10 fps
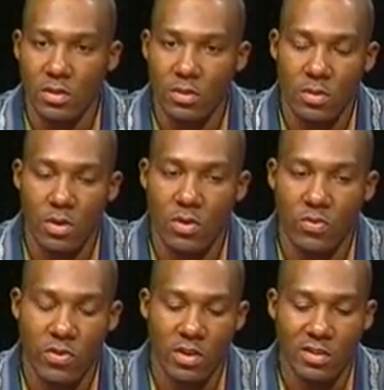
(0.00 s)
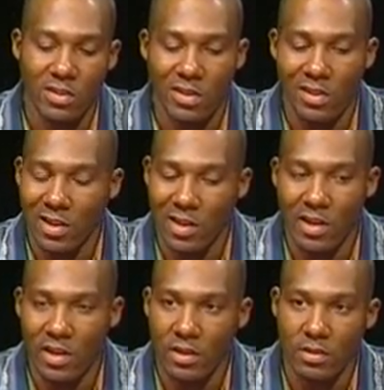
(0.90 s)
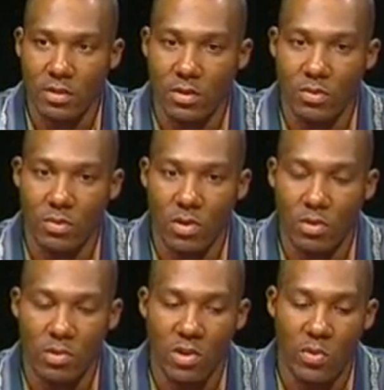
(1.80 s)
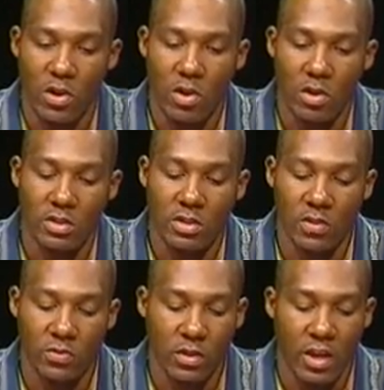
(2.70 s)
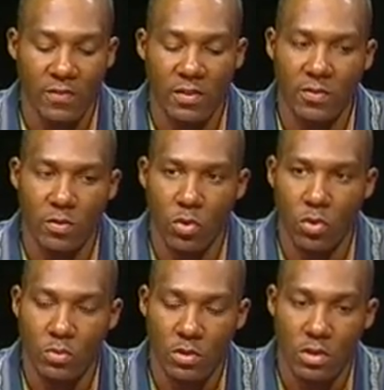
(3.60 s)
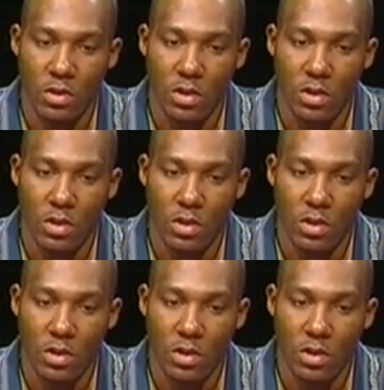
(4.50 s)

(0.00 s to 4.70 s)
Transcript: you know, fresh cut lawns, you know, be around all these different ethnic groups.